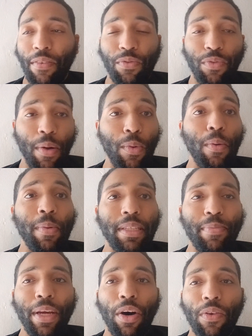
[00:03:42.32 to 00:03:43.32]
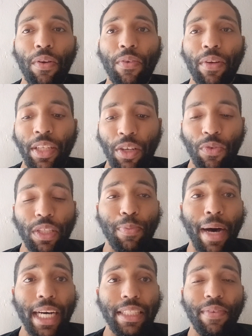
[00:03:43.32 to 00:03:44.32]
Fremd will just be on, you know, the
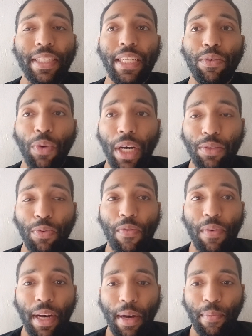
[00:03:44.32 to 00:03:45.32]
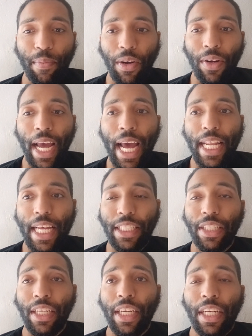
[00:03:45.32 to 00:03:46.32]
responsive as he was with Hernandez,
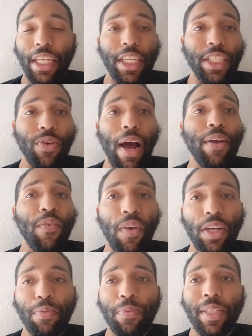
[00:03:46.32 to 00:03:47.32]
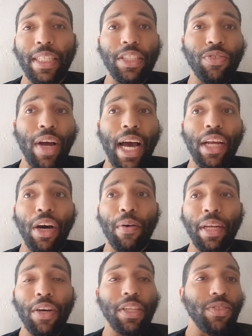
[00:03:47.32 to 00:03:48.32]
trying to reverse position, trying to,
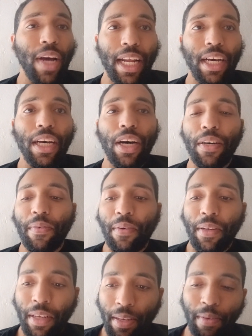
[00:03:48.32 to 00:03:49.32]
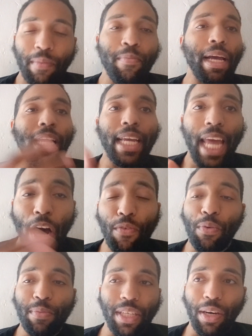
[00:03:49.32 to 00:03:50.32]
you know, just trying to make an account
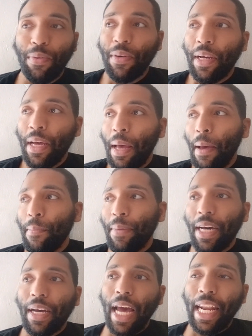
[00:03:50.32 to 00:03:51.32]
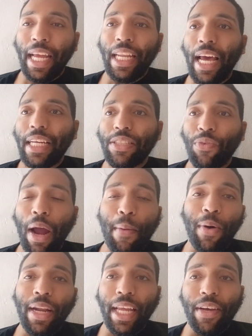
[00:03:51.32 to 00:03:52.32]
for himself. But I think in that
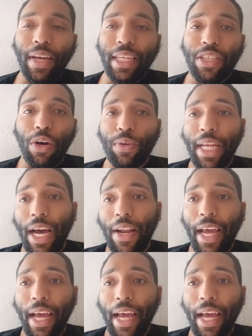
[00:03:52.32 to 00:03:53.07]
scramble, I think he's going to get choked out.